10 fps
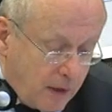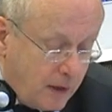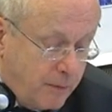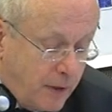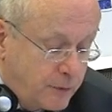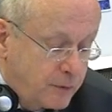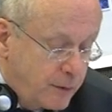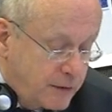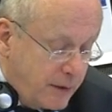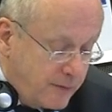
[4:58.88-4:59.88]
about
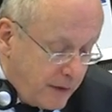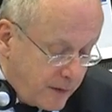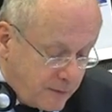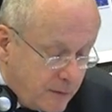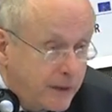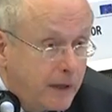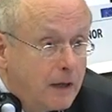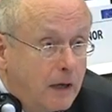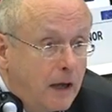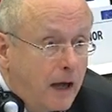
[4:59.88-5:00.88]
Jewish and the history
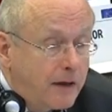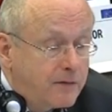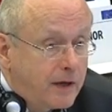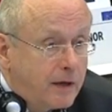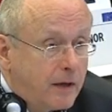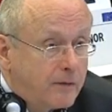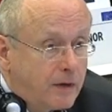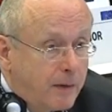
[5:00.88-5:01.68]
I think it's a